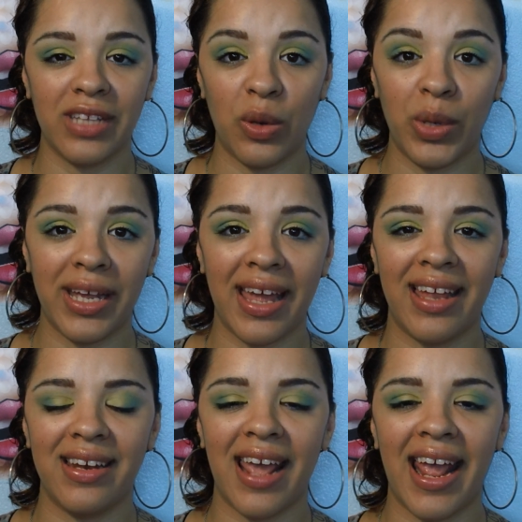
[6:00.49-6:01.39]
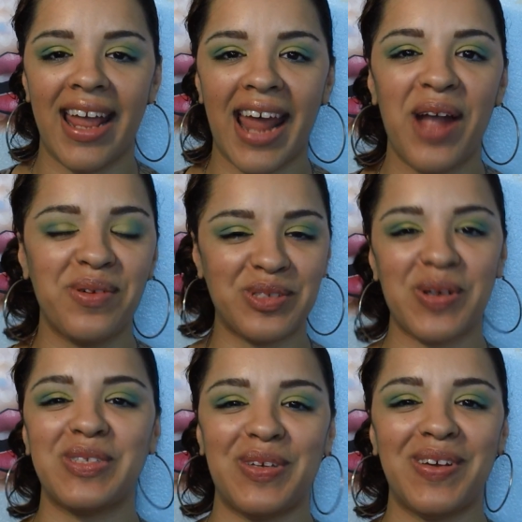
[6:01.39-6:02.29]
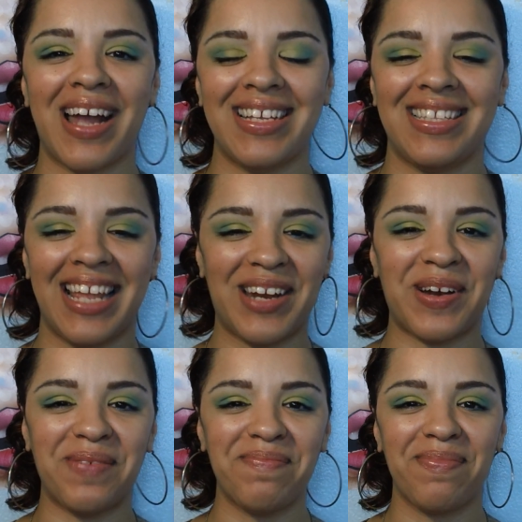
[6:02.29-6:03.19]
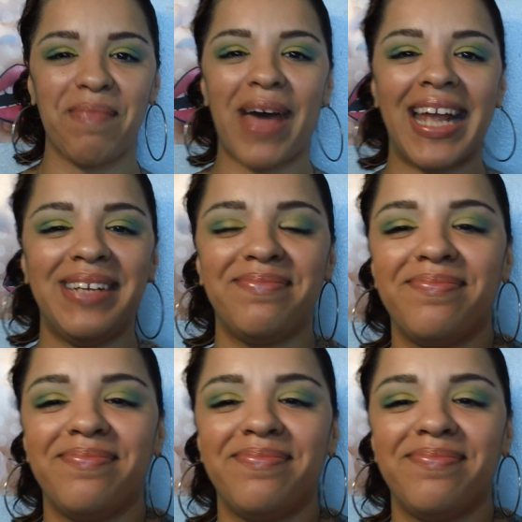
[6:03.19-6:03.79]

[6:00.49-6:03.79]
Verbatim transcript: Day weekend. And I will talk to you guys later. Bye.